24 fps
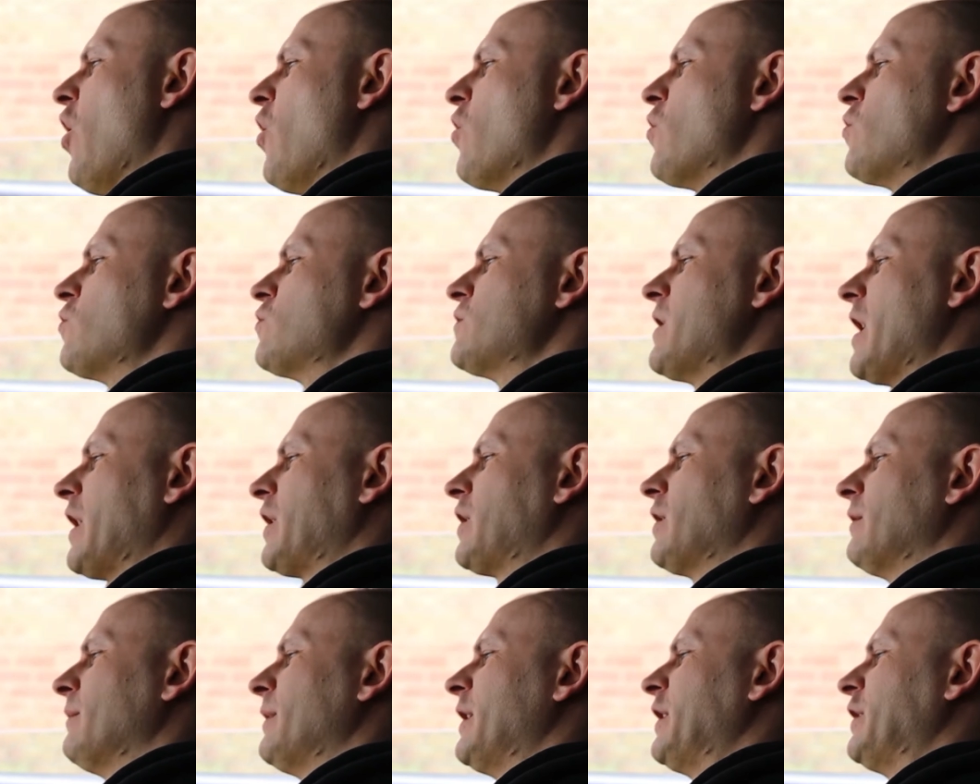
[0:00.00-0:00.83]
own
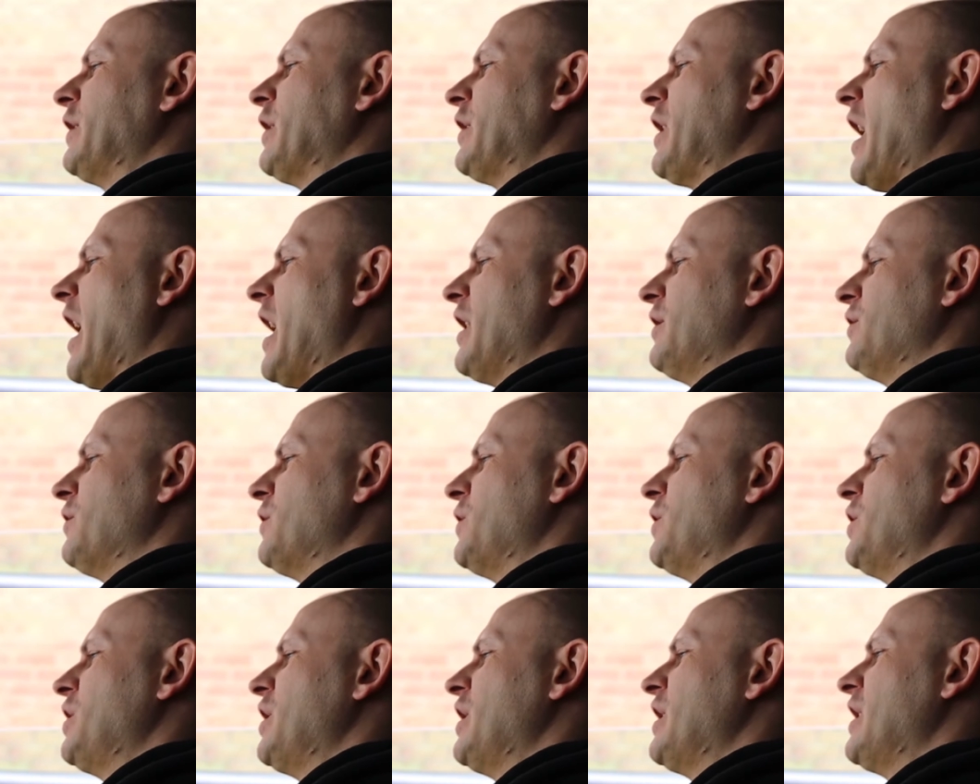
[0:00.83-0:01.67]
accumulated
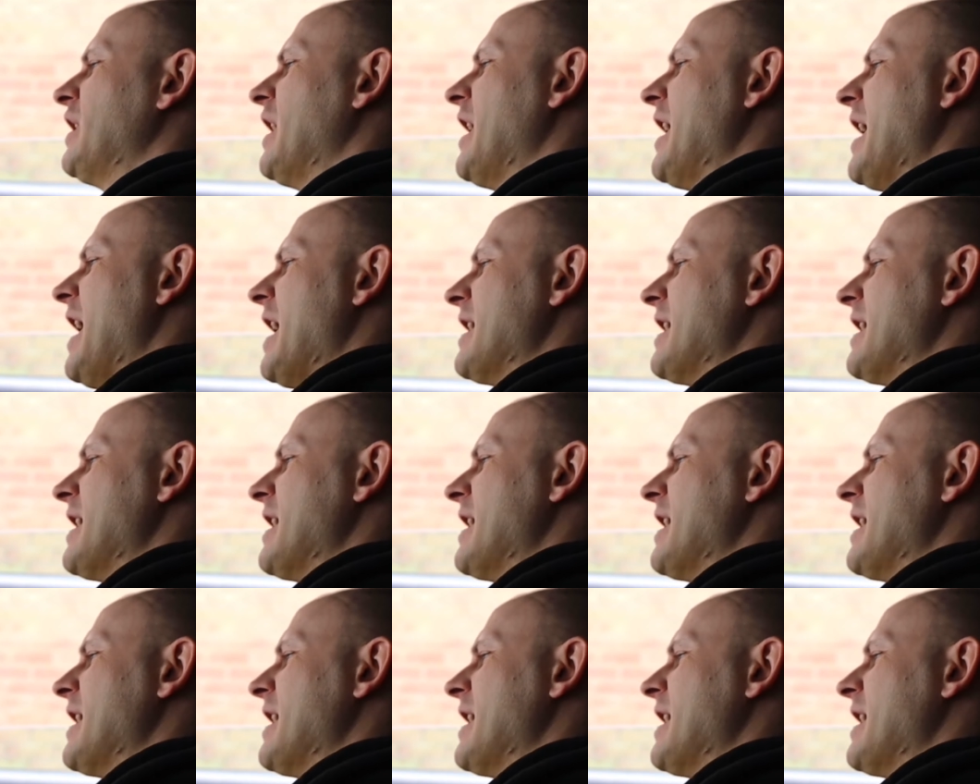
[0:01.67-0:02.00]
energy,